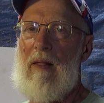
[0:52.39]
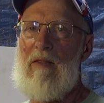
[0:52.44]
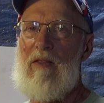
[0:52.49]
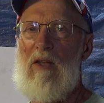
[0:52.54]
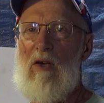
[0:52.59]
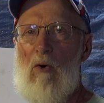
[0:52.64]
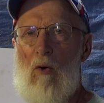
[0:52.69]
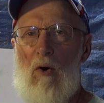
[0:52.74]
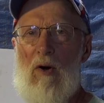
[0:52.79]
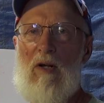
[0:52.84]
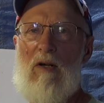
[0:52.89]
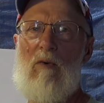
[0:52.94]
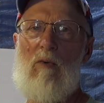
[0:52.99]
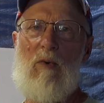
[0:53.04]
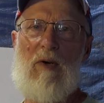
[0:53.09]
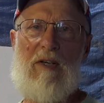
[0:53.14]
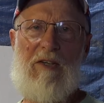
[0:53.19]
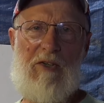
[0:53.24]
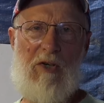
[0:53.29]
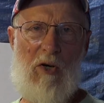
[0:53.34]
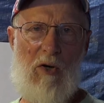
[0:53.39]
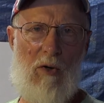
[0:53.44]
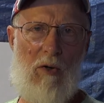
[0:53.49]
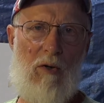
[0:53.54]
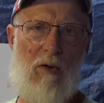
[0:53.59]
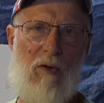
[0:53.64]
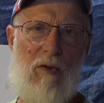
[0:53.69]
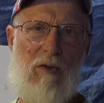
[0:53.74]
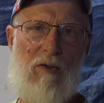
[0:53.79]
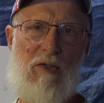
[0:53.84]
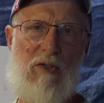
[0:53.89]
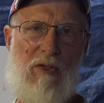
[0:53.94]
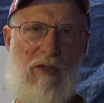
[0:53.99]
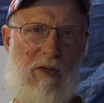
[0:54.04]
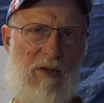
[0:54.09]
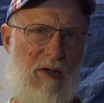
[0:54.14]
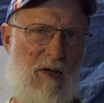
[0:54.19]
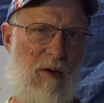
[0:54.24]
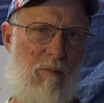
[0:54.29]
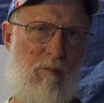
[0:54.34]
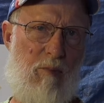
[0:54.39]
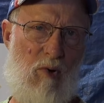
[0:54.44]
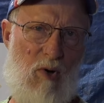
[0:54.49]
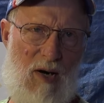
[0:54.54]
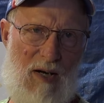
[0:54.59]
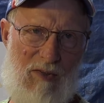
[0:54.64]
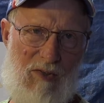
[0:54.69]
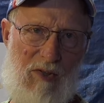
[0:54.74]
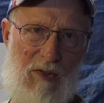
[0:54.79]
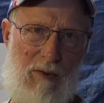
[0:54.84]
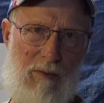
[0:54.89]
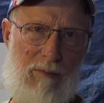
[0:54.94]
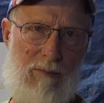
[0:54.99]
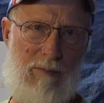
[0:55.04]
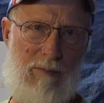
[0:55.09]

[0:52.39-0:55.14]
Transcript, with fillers: the oil returns to the compressor.